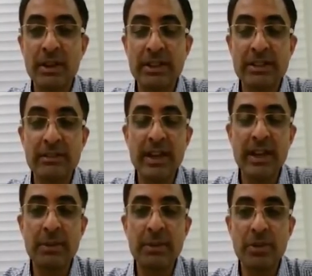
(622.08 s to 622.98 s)
there's a very
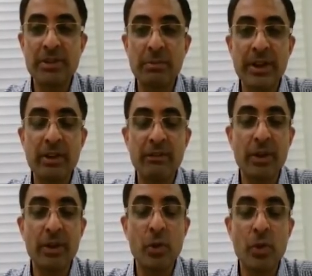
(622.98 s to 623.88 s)
high possibility of
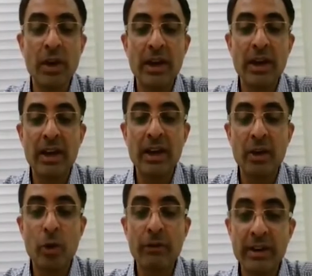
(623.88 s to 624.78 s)
you
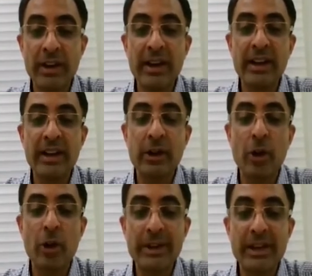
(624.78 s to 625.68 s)
overreading a
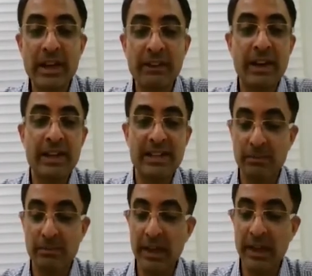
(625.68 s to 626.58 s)
comet artifact as
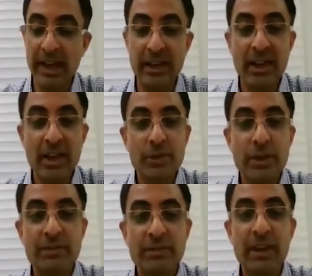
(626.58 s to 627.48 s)
a B line. So
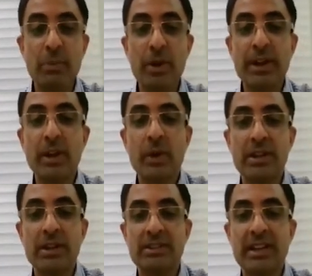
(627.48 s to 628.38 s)
it's very important to
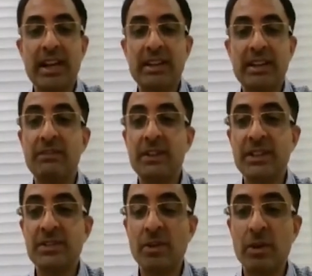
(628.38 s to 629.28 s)
understand the
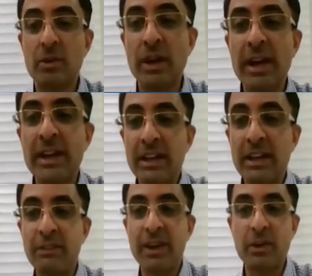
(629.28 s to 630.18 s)
difference or to
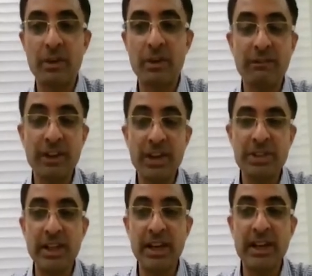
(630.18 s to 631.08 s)
identify or to
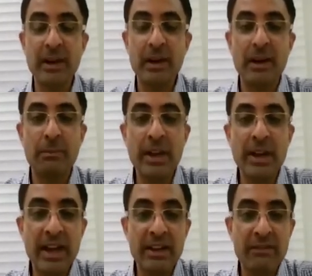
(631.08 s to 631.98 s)
differentiate a B
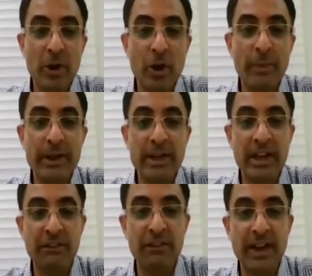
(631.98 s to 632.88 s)
line from a comet
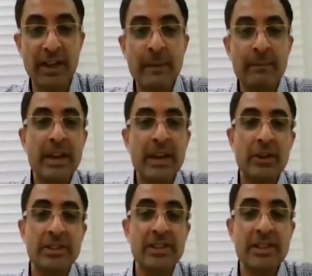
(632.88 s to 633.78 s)
artifact.
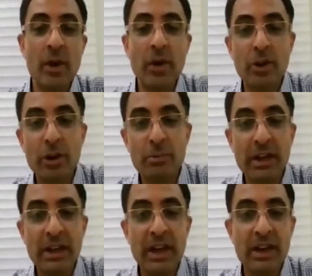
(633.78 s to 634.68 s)
Now this is how a
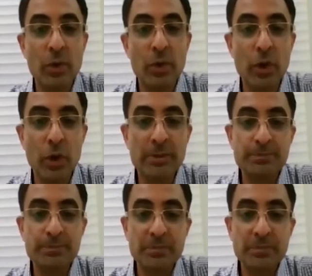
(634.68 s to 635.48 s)
normal lung would look.